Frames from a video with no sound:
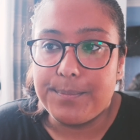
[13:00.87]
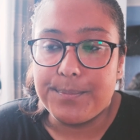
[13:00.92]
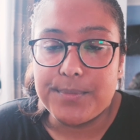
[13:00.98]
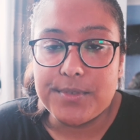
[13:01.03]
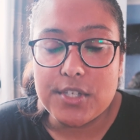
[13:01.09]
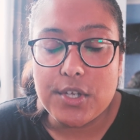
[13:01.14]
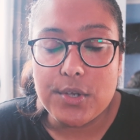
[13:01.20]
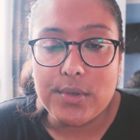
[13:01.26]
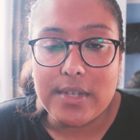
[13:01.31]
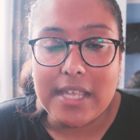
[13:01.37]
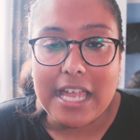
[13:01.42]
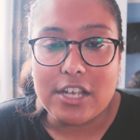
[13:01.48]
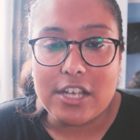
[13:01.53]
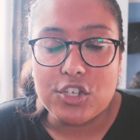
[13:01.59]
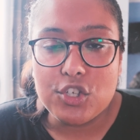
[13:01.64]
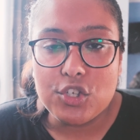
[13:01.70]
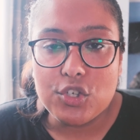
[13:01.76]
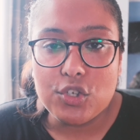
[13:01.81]
So
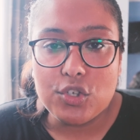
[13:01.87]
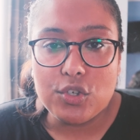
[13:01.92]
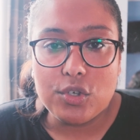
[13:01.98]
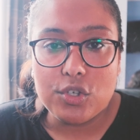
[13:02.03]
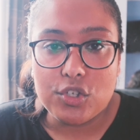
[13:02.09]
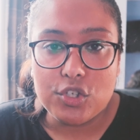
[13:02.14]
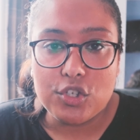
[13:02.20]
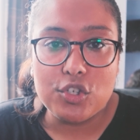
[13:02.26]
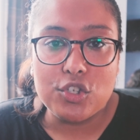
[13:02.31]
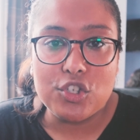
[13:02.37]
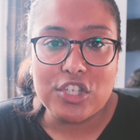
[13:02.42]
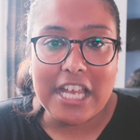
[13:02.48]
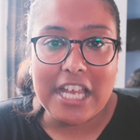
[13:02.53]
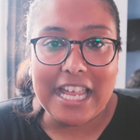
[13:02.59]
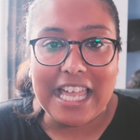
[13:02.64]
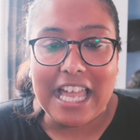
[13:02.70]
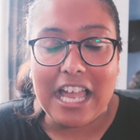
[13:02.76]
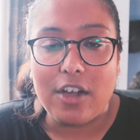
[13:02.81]
yeah, do
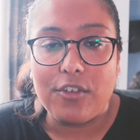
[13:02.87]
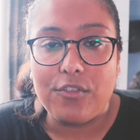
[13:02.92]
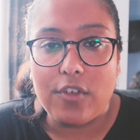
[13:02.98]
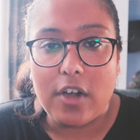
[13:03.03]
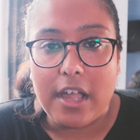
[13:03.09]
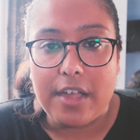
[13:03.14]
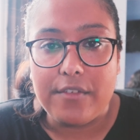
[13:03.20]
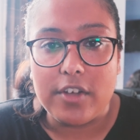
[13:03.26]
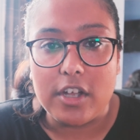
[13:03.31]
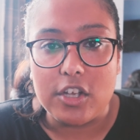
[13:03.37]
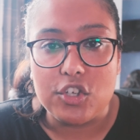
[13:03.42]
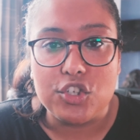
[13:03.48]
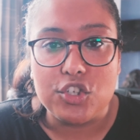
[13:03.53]
check out Fiverr.